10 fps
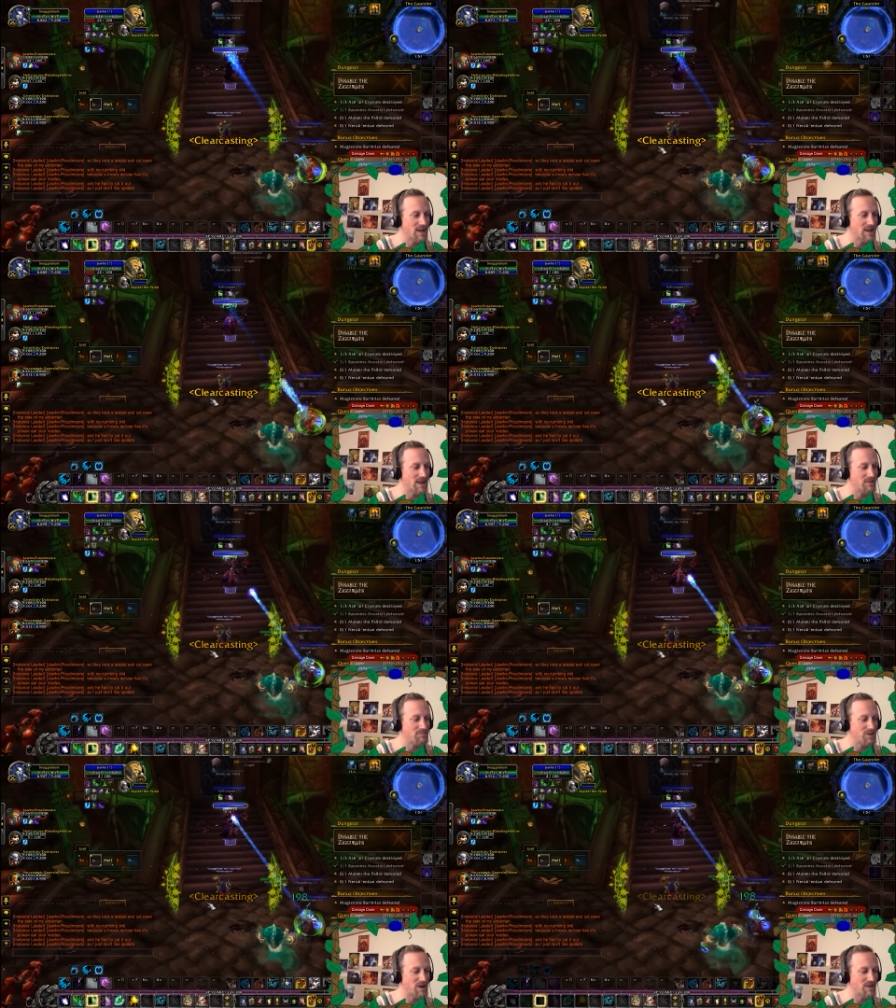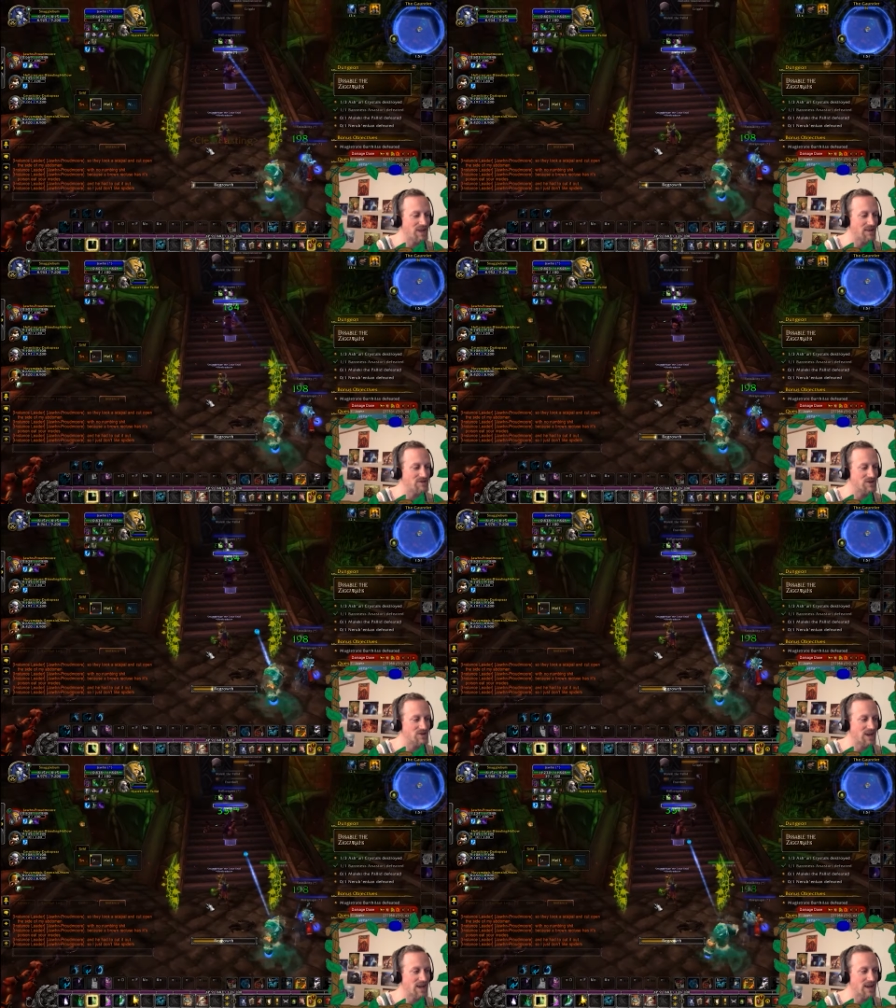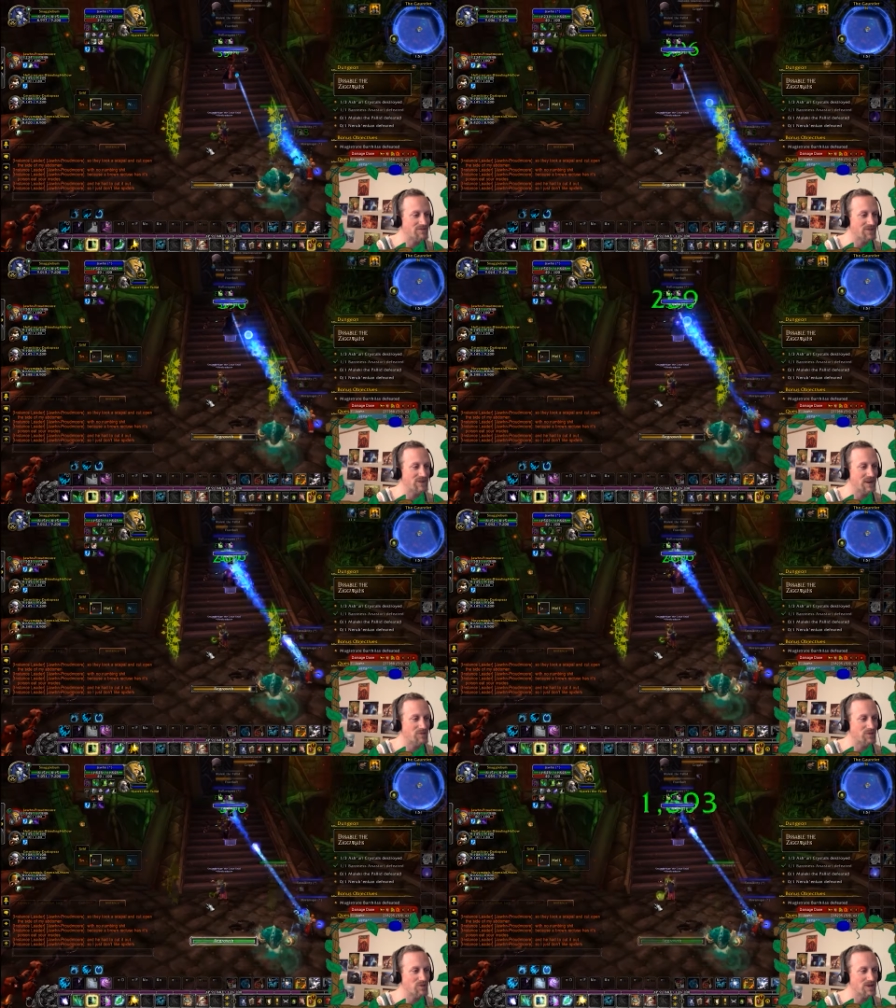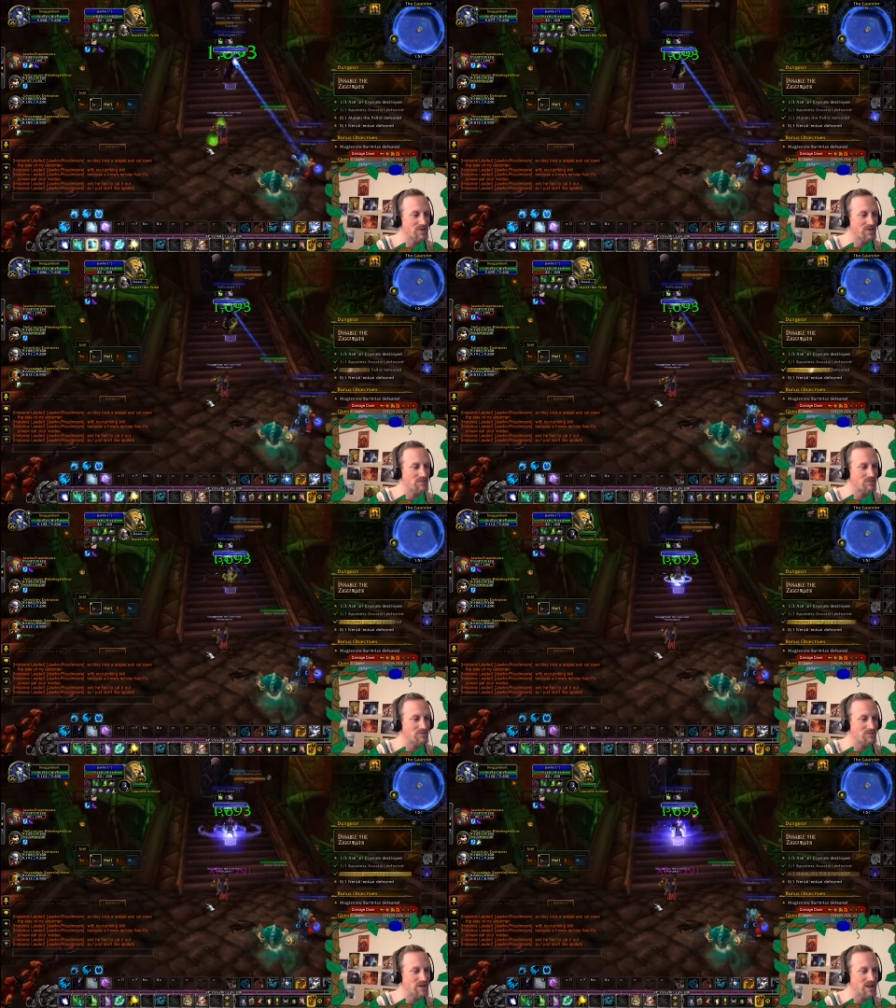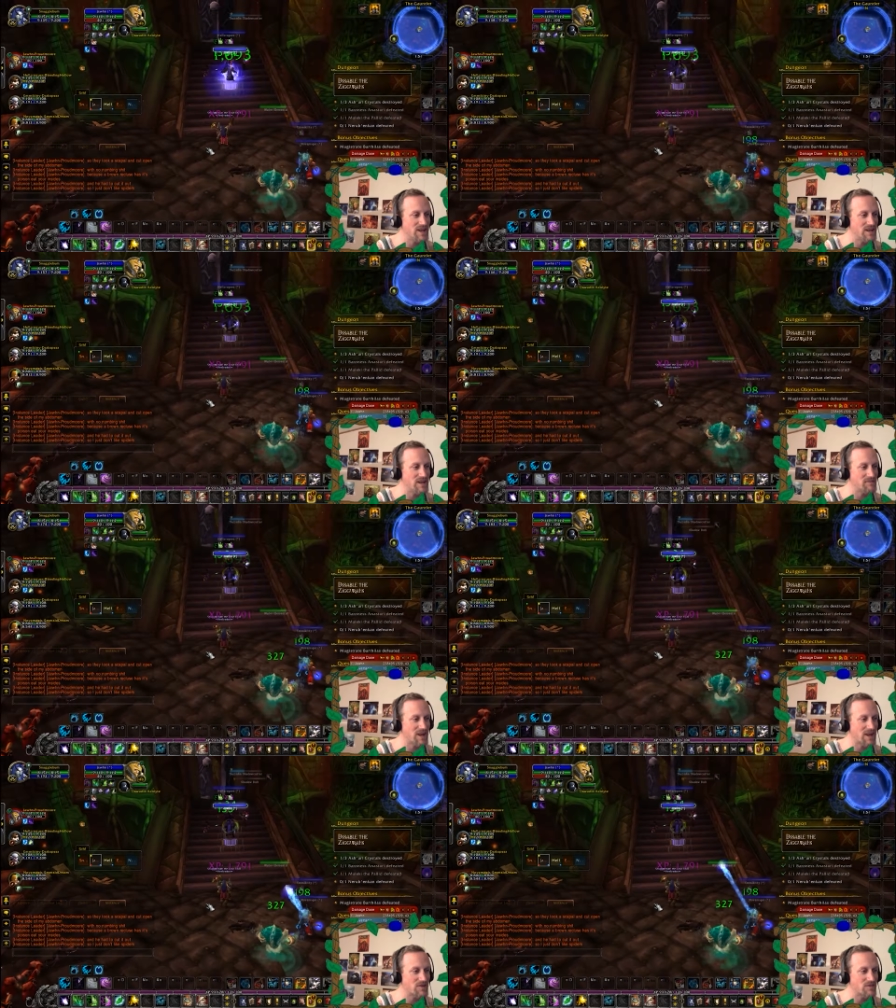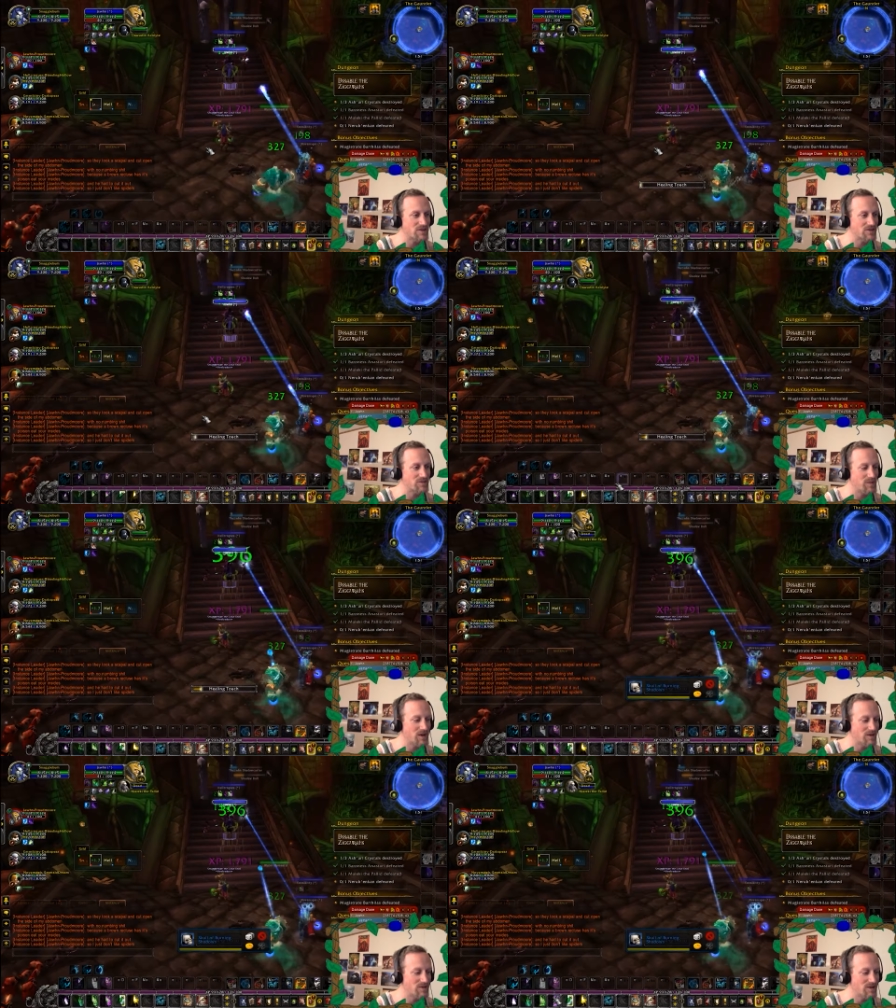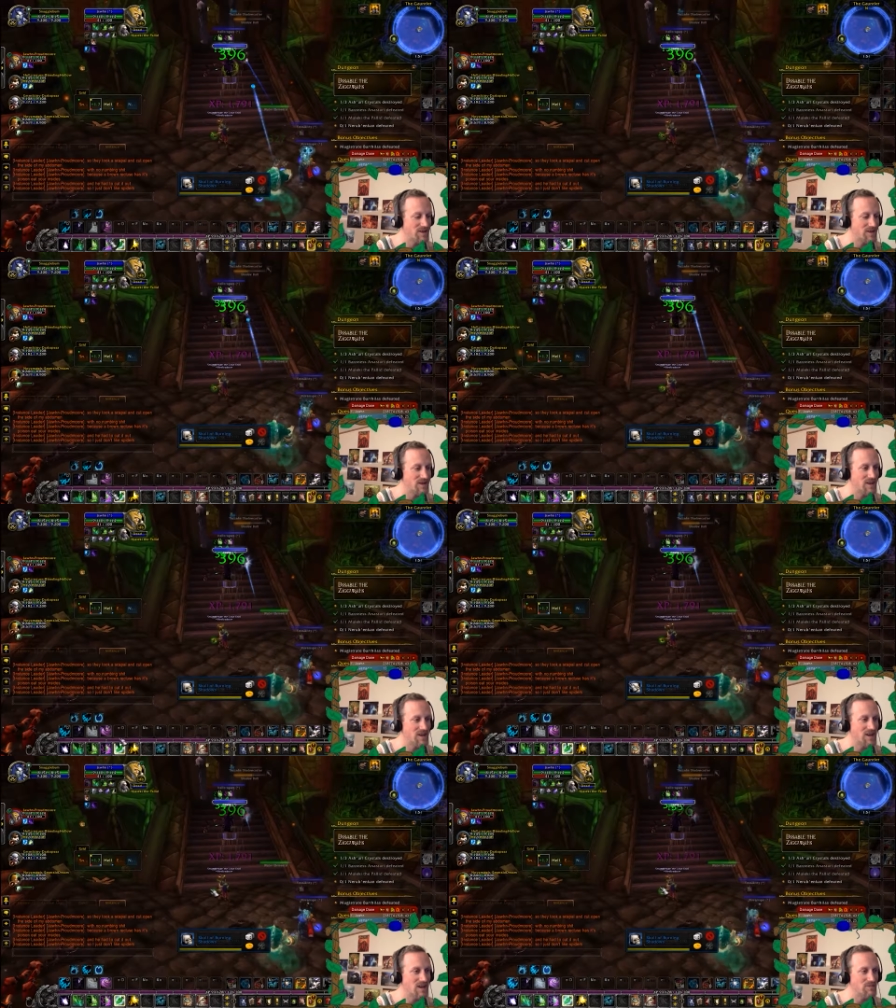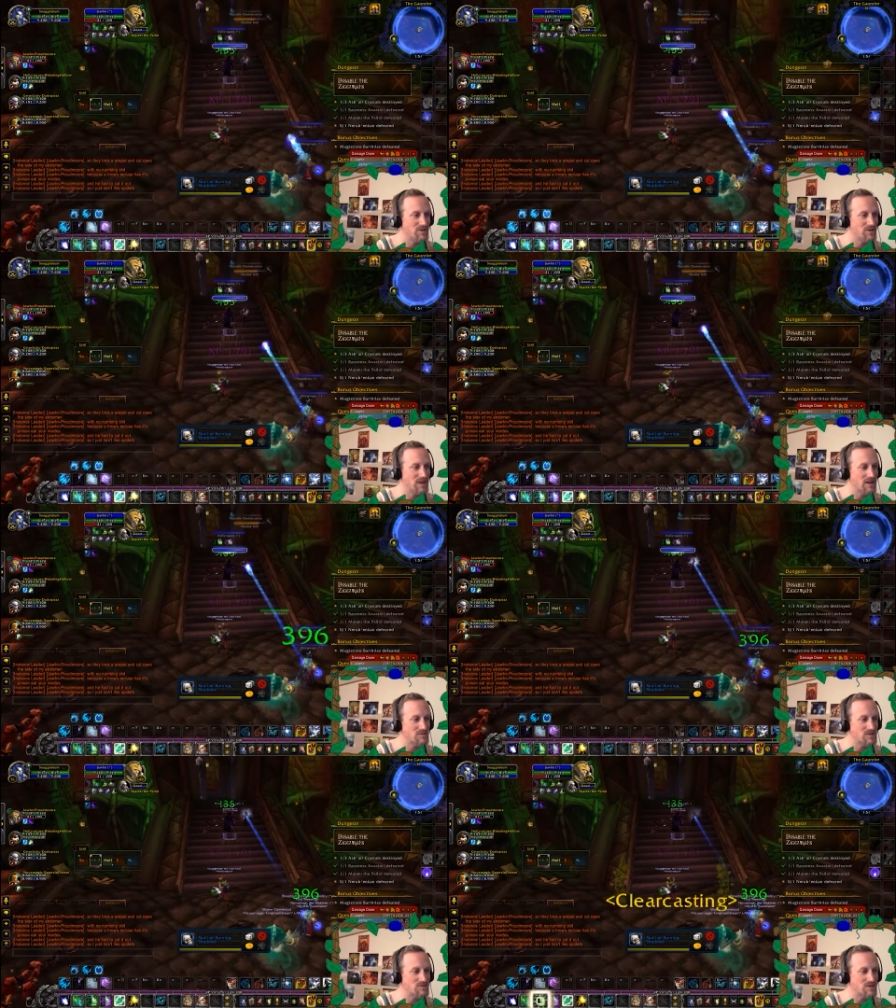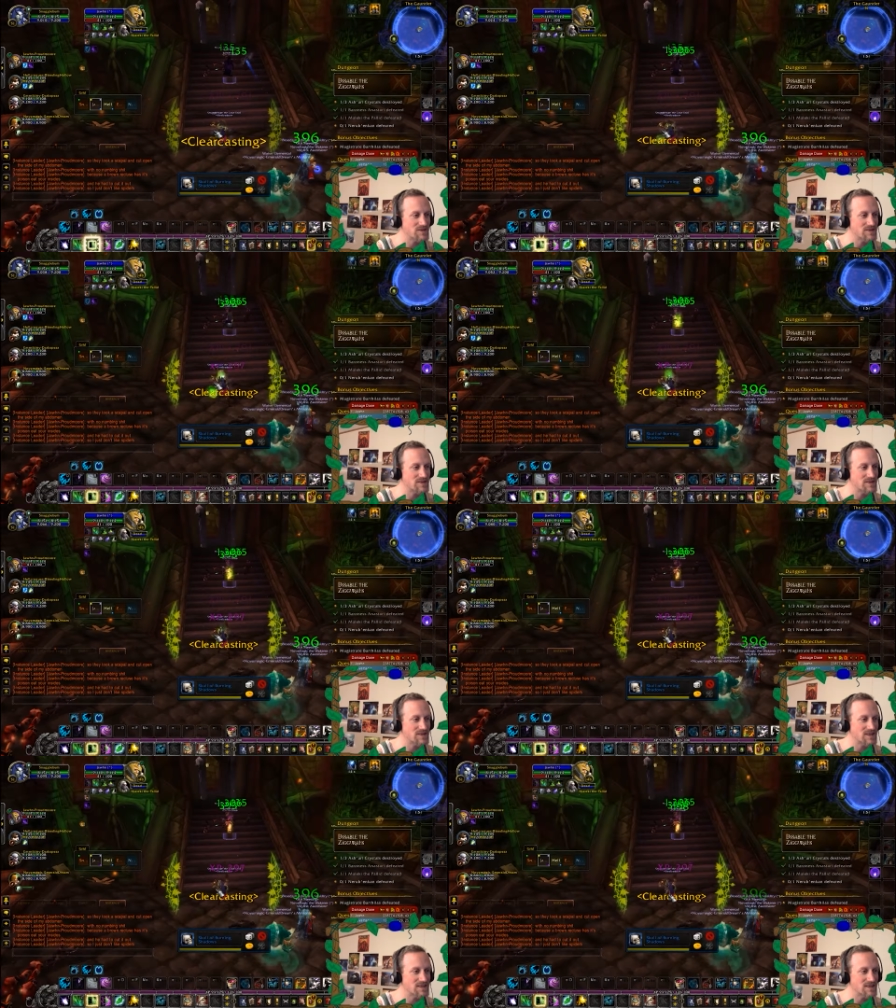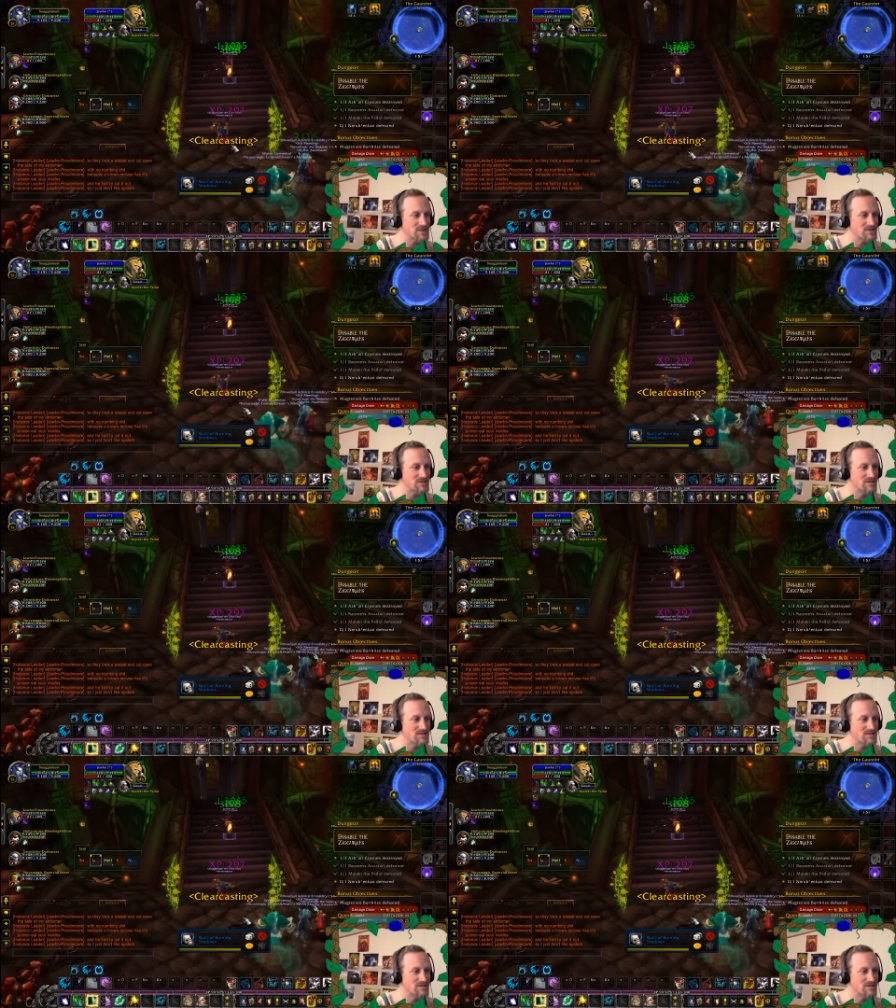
I, I barely have to try half the time, so what does it really matter what spell I'm doing? How much more does healing touch heal?